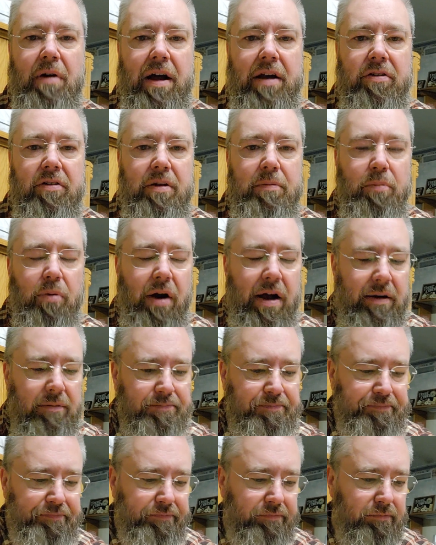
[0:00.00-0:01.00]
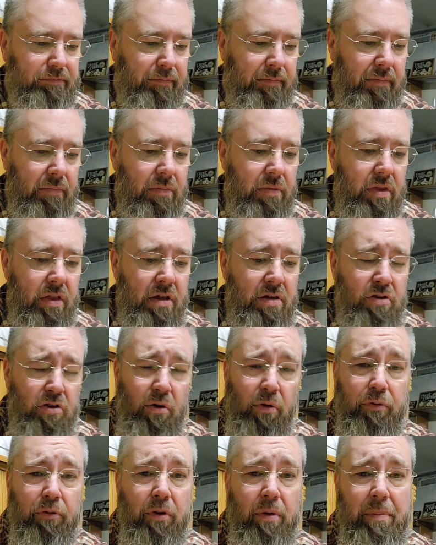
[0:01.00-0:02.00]
rising bread.
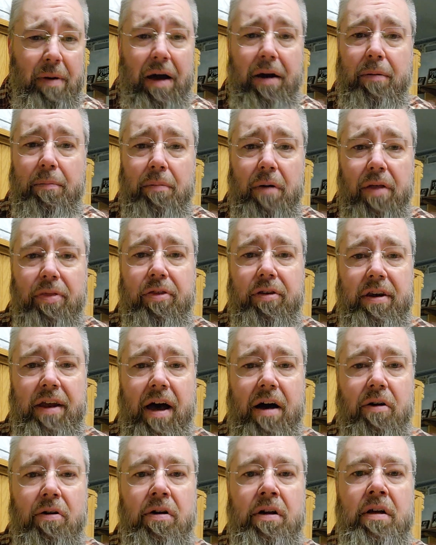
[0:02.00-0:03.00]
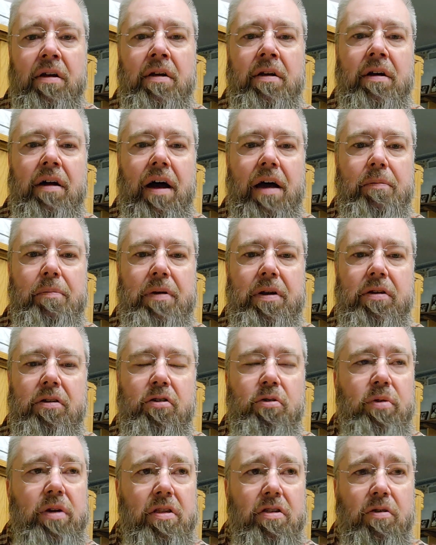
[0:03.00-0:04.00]
So for about a month now, I've been
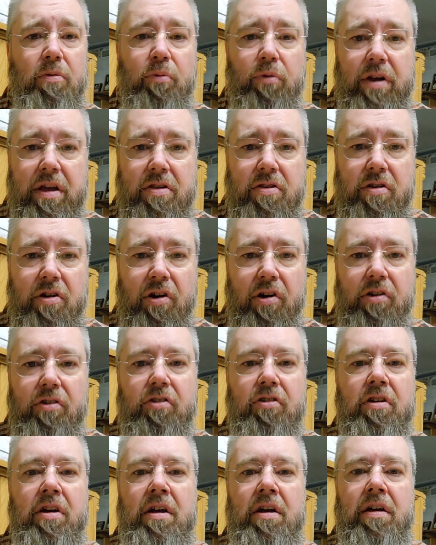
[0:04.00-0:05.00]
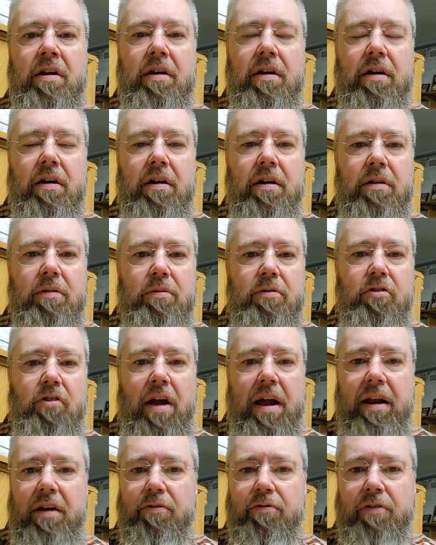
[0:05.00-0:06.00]
doing some research,
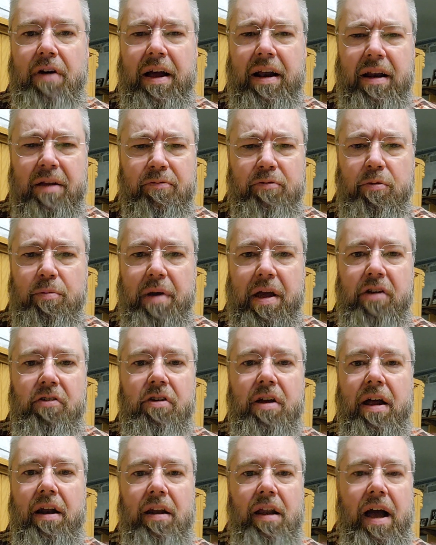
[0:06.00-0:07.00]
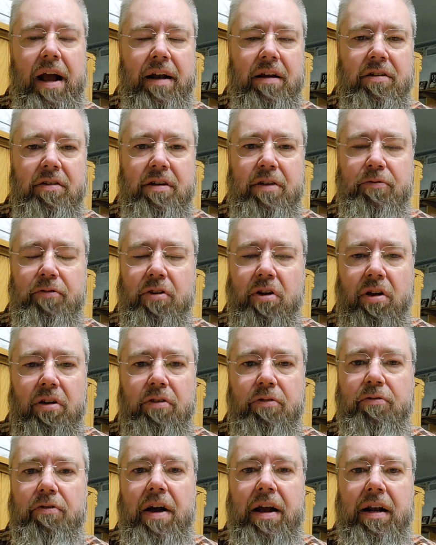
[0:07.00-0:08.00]
trying to find information online. It's difficult to
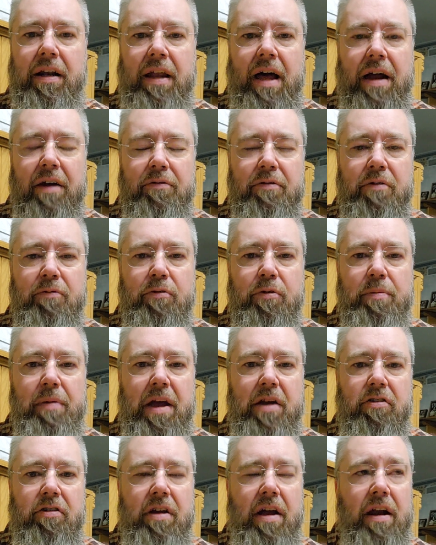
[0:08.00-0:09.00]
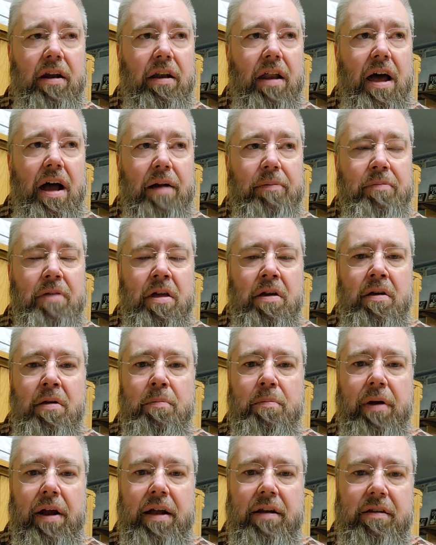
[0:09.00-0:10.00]
find a lot of information online,
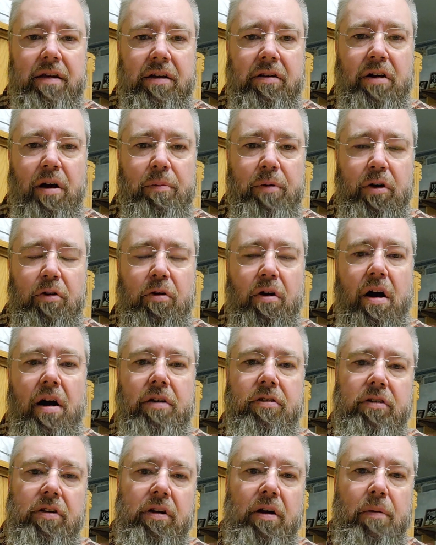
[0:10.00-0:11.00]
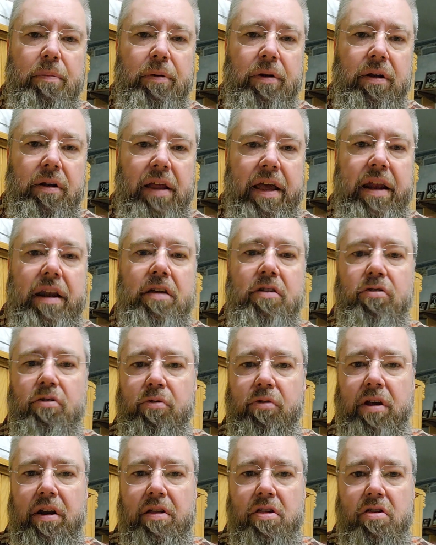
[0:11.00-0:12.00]
but I did come across a couple of ladies who
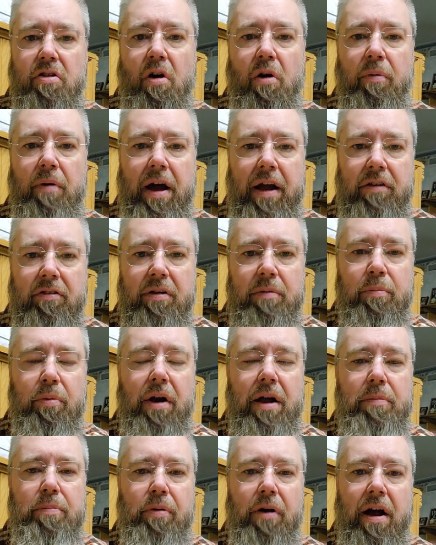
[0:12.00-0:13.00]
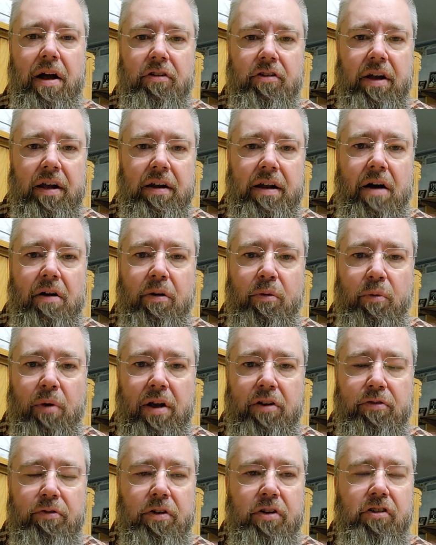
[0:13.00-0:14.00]
did a salt rising bread project down in
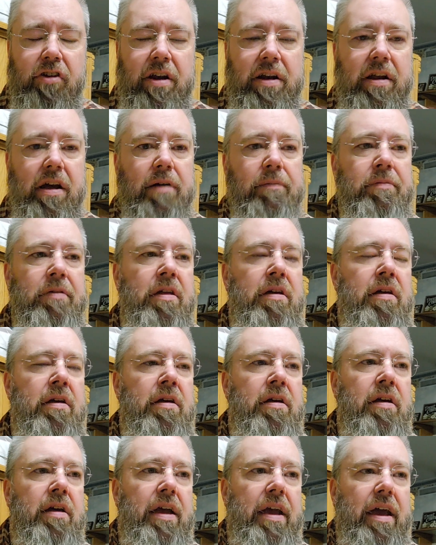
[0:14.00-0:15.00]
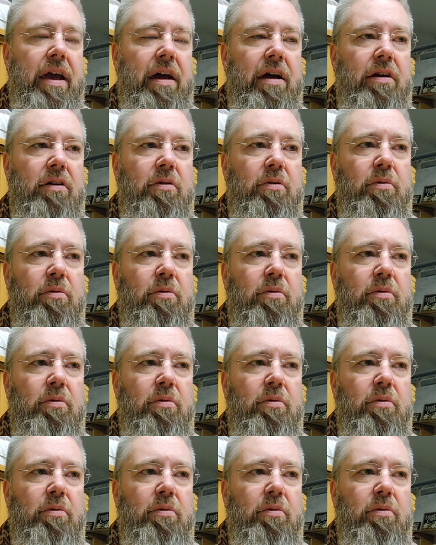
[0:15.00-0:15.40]
West Virginia, and